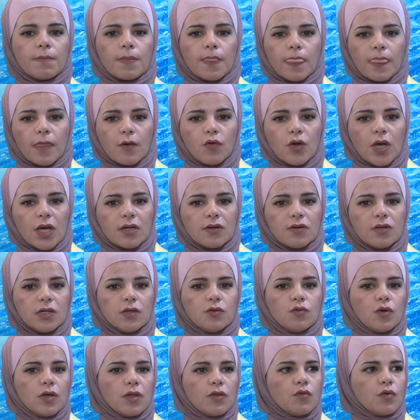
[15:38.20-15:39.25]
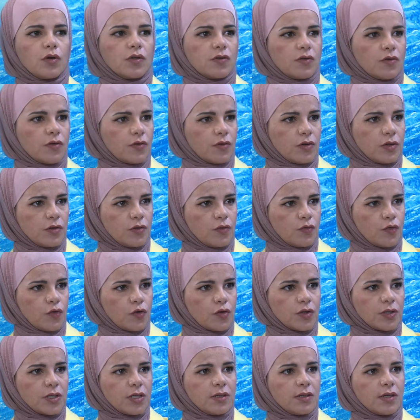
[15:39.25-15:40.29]
we agreed with Water Authority of
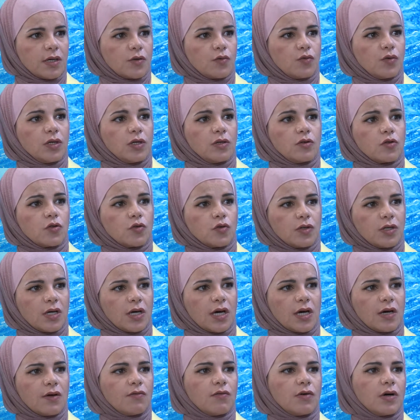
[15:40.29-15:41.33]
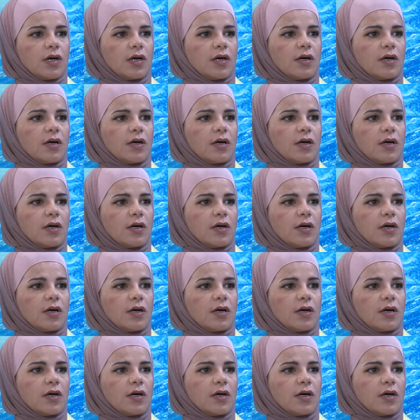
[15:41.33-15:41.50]
Jordan that we should have